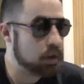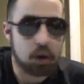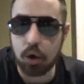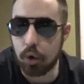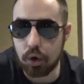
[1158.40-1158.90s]

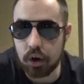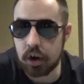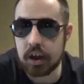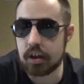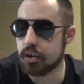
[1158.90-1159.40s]
Or
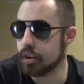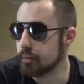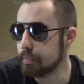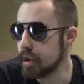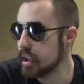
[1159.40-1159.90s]
he
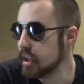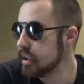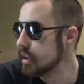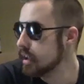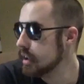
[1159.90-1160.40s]
could be,
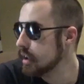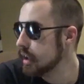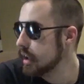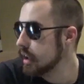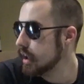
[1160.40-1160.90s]

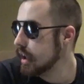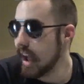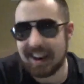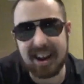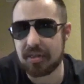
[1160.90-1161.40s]

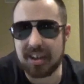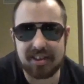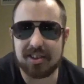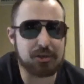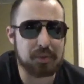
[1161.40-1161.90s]
and I think
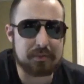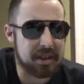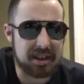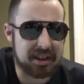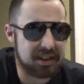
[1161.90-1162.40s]
this would
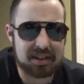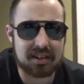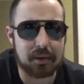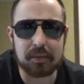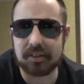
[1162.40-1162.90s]
be
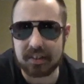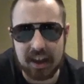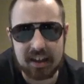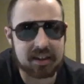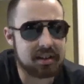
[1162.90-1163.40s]
a
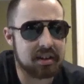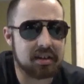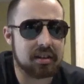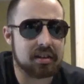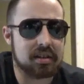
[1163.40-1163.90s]
mistake,
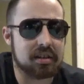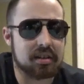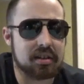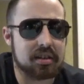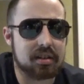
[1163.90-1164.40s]

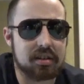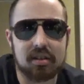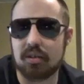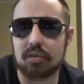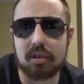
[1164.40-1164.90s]

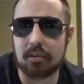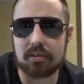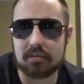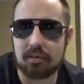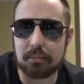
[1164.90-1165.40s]
a
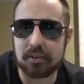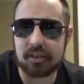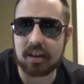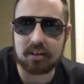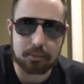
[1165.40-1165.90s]

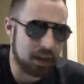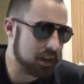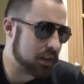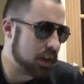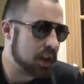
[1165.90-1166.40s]
mistake to
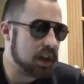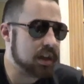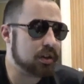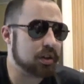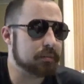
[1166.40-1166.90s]
make. He
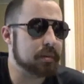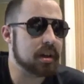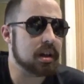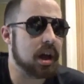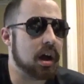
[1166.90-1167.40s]
could
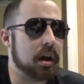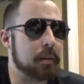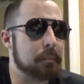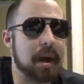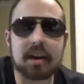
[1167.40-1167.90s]
be
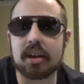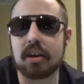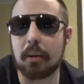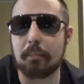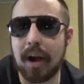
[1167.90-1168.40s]
backing
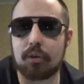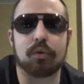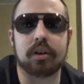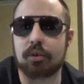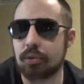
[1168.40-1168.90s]
up Matt
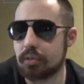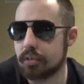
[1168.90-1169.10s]
Riddle,